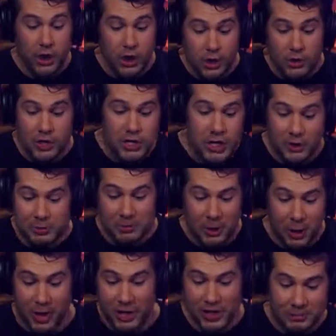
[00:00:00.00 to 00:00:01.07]
a union doesn't
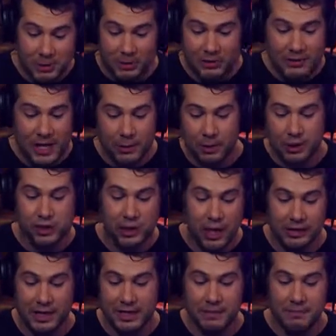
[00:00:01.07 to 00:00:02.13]
belong in a small news network
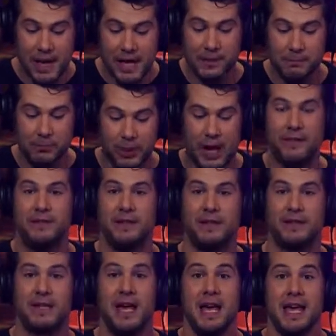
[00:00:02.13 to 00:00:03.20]
struggling to make
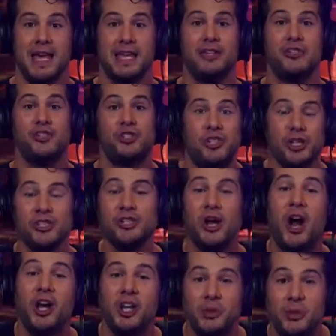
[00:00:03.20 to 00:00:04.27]
profits. He is just
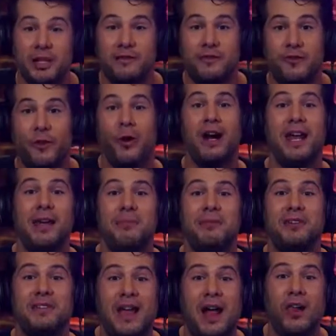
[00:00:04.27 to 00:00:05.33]
arguing for
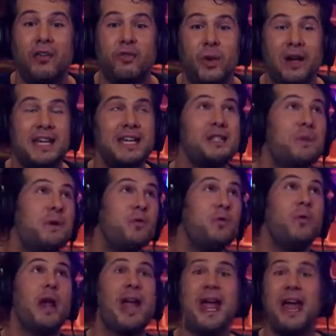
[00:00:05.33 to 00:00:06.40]
himself what he has
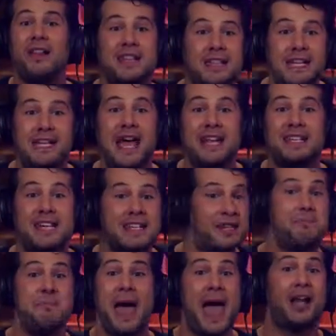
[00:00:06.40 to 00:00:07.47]
been railing against as
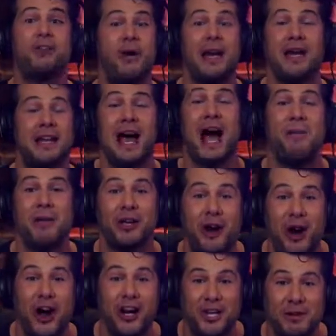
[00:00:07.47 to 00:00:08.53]
a macroeconomic
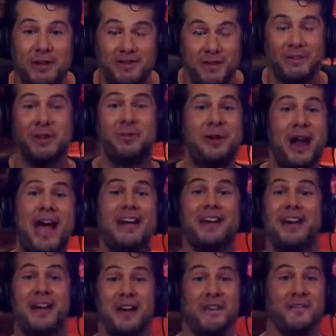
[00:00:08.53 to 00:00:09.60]
argument from the
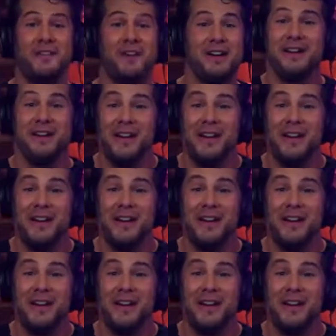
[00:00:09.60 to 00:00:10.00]
right for